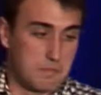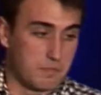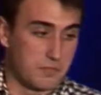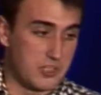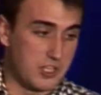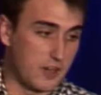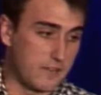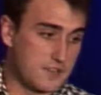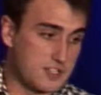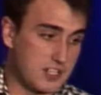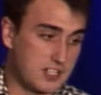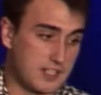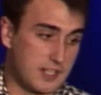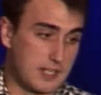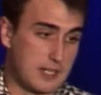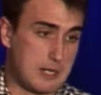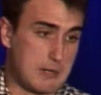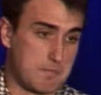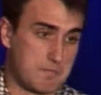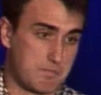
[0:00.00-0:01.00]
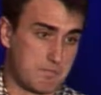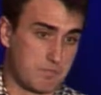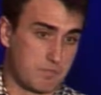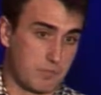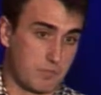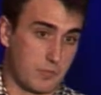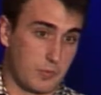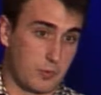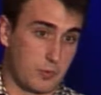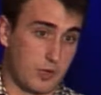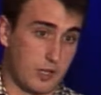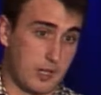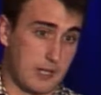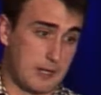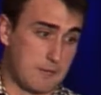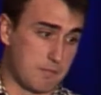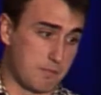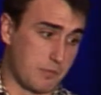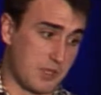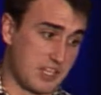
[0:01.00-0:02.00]
The offset
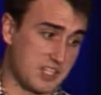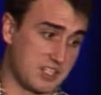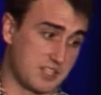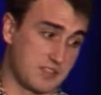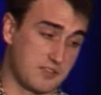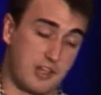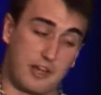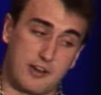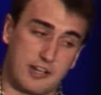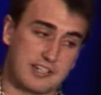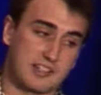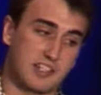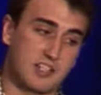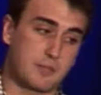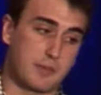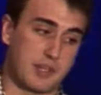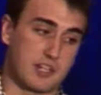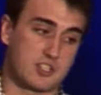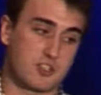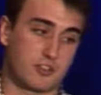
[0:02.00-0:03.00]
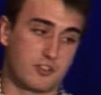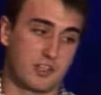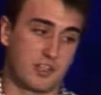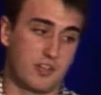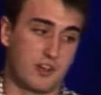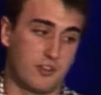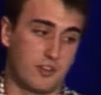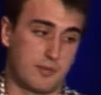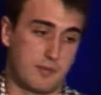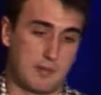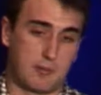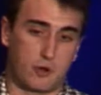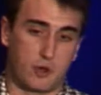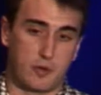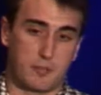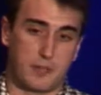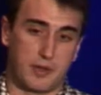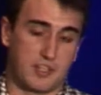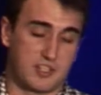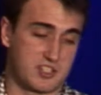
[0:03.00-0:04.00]
is directly depends on the
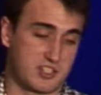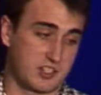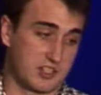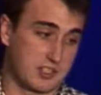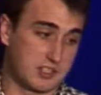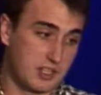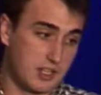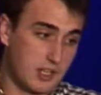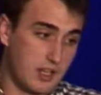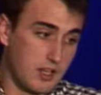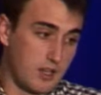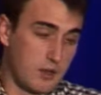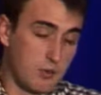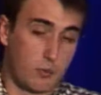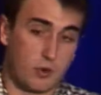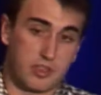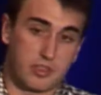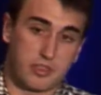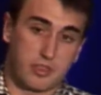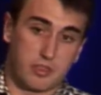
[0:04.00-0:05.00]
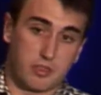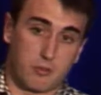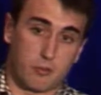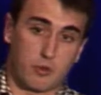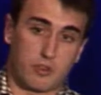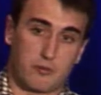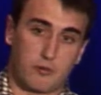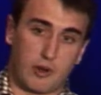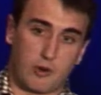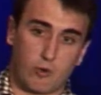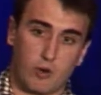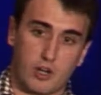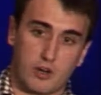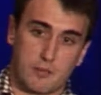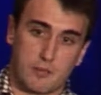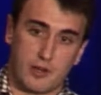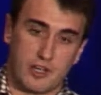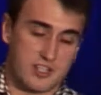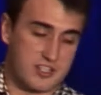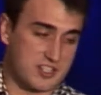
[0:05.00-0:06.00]
memory page size. With regular
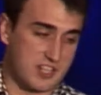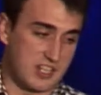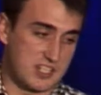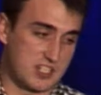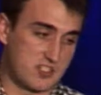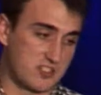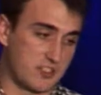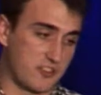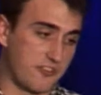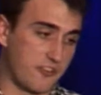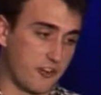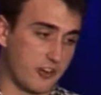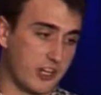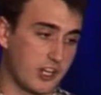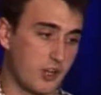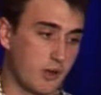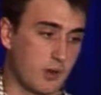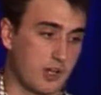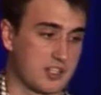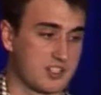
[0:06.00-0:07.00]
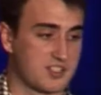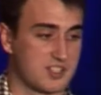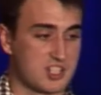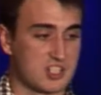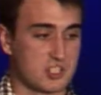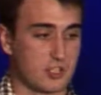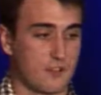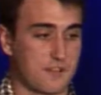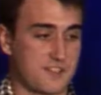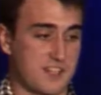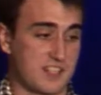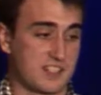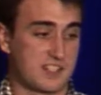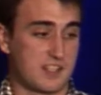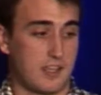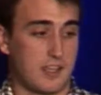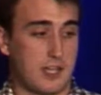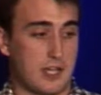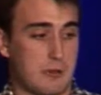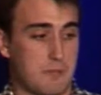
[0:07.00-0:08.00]
page sizes of 4 kilobytes, this
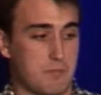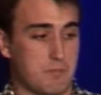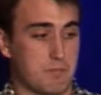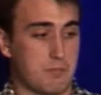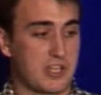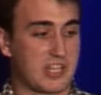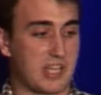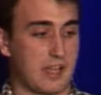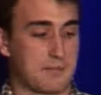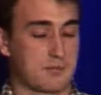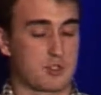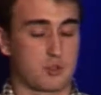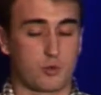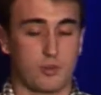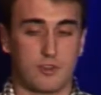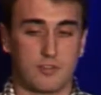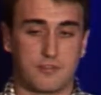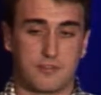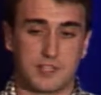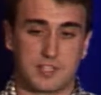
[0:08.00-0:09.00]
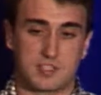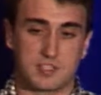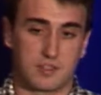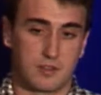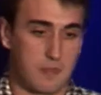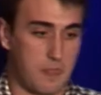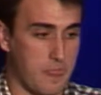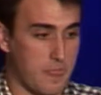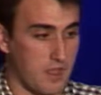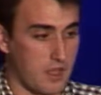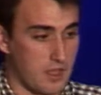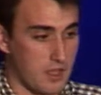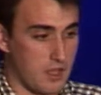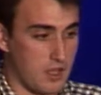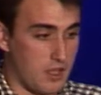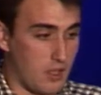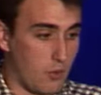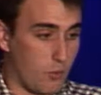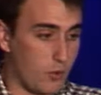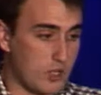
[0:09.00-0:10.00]
offset becomes 12 bits,
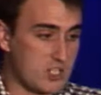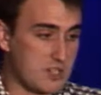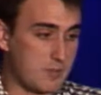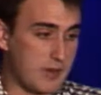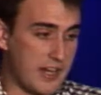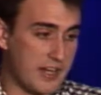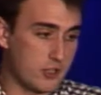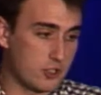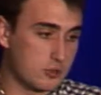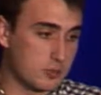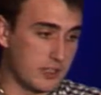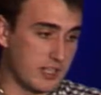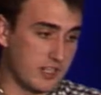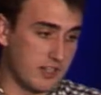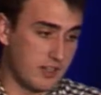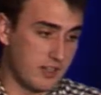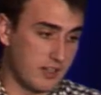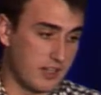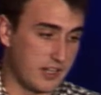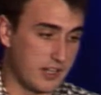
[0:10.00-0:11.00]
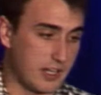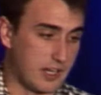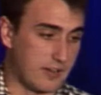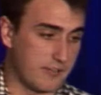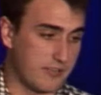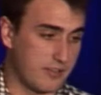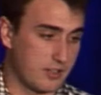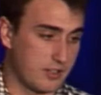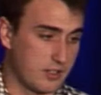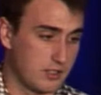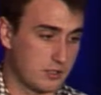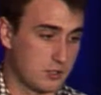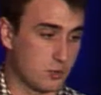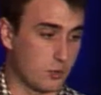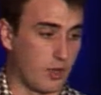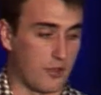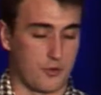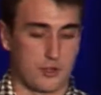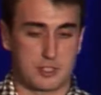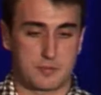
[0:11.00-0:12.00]
which might not be enough
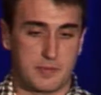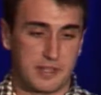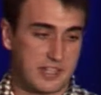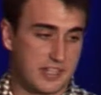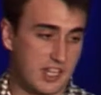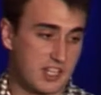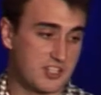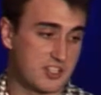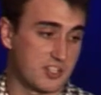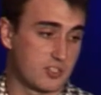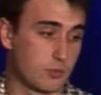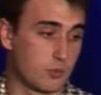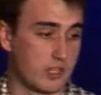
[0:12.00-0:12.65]
to address big caches.